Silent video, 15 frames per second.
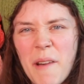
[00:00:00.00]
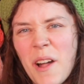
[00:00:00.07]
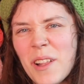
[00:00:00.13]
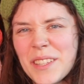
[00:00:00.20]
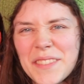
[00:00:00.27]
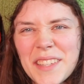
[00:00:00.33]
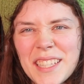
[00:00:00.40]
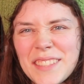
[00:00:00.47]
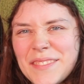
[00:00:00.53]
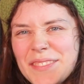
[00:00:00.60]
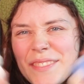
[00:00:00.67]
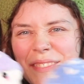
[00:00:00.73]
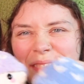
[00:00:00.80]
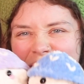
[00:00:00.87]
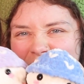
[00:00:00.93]
all of them
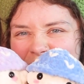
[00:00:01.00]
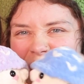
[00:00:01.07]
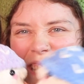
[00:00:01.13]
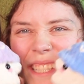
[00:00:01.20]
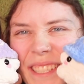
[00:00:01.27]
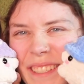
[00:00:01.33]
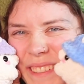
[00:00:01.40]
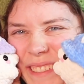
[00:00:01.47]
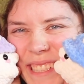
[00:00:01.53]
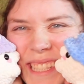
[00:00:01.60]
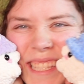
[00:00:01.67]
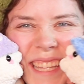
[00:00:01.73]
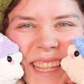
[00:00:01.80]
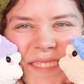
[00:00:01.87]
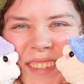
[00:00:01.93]
just so you can
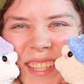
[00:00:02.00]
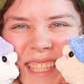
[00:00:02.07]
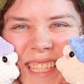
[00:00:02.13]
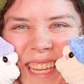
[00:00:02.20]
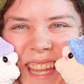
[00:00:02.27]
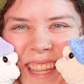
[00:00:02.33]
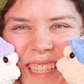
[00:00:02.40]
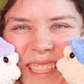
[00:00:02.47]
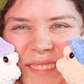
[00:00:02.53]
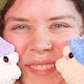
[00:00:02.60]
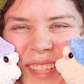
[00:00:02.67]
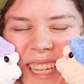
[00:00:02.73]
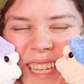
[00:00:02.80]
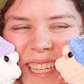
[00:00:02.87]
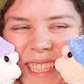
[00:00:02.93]
see them all together,
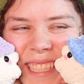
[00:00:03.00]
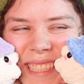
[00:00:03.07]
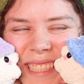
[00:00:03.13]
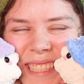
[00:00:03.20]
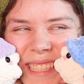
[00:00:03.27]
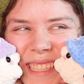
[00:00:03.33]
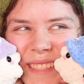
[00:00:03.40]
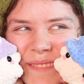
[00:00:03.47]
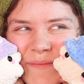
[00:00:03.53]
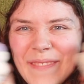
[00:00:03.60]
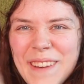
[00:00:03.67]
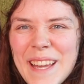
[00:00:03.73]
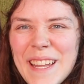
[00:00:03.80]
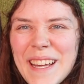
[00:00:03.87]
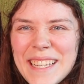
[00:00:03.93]
because
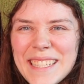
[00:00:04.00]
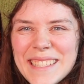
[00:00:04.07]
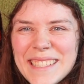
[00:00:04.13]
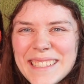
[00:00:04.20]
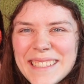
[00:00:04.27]
why not?